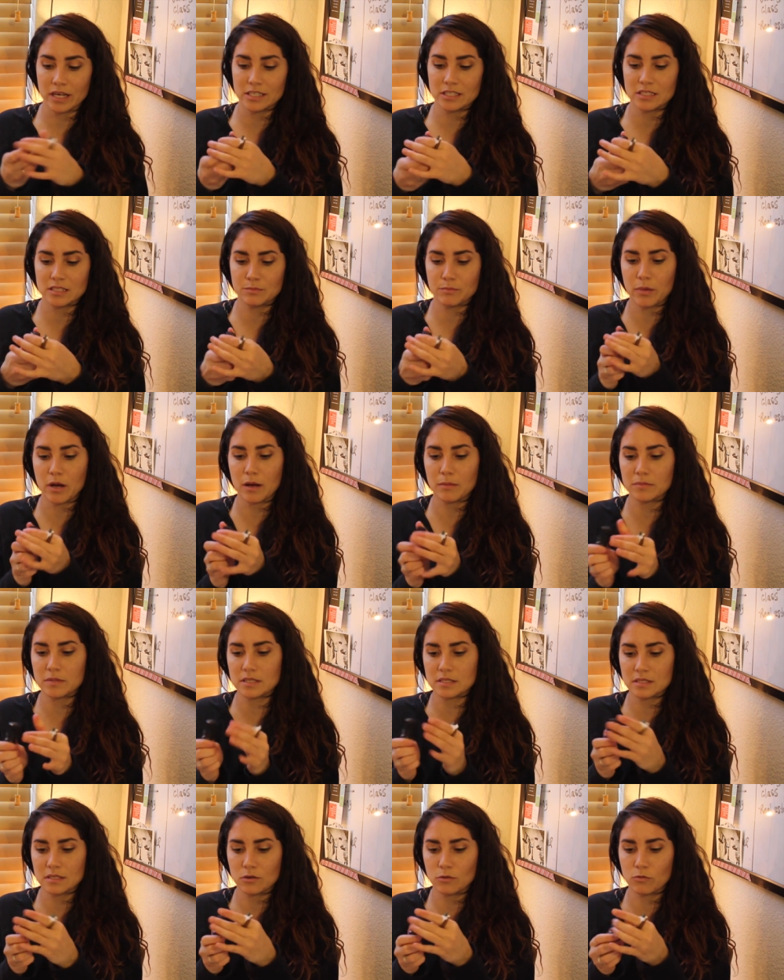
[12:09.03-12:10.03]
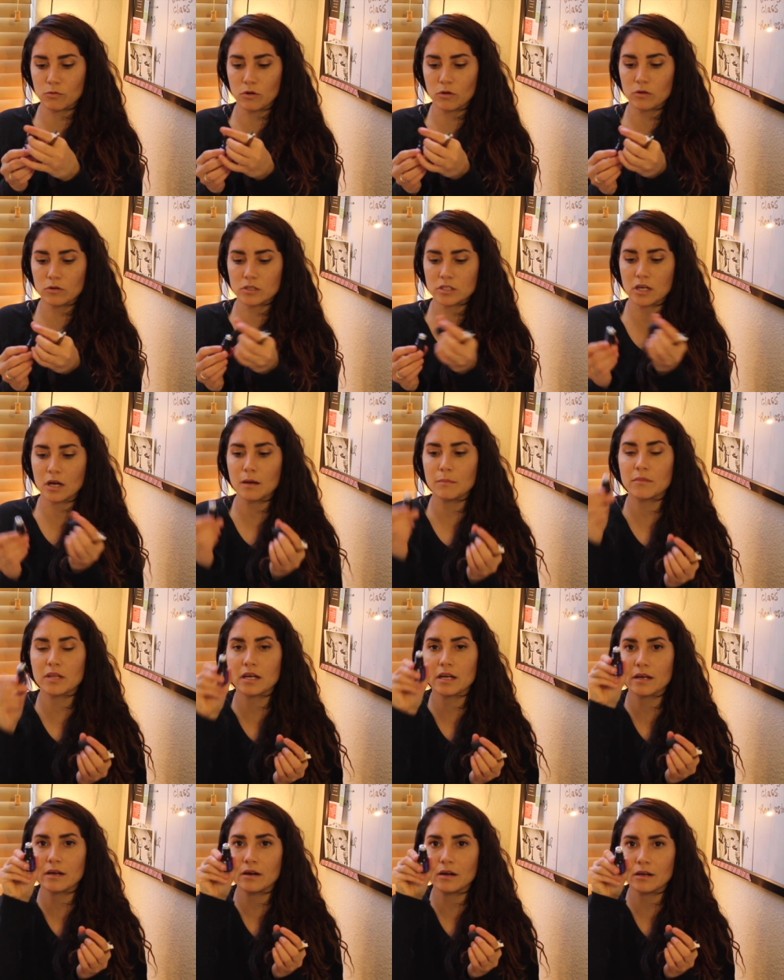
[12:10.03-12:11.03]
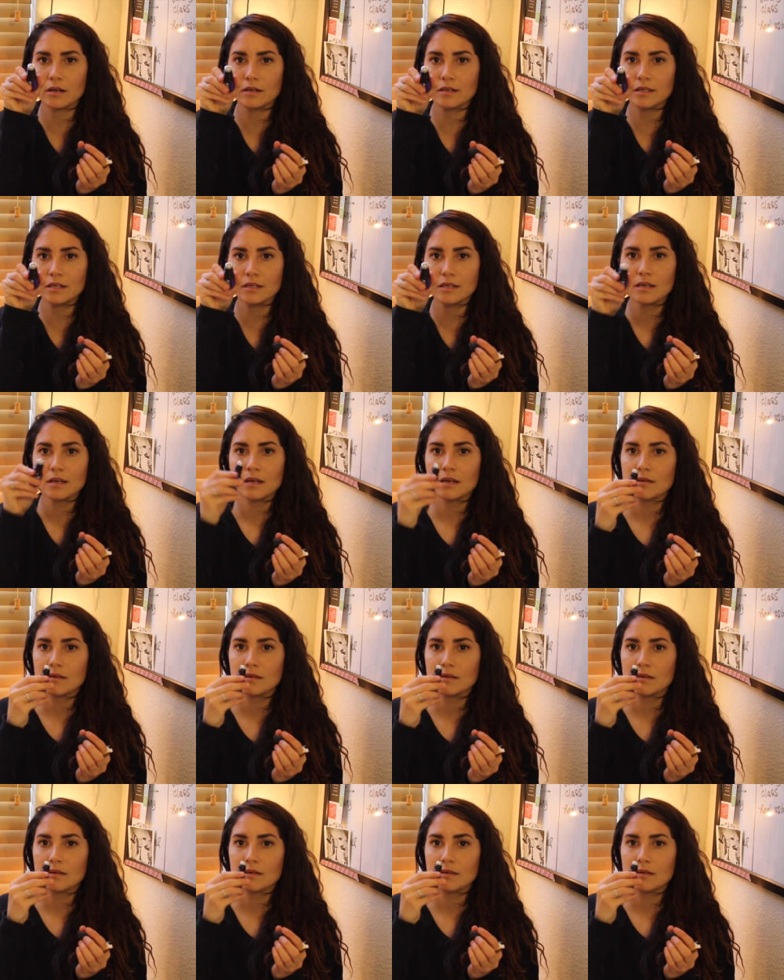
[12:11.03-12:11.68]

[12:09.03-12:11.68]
I just pop this little roller top that I got on it,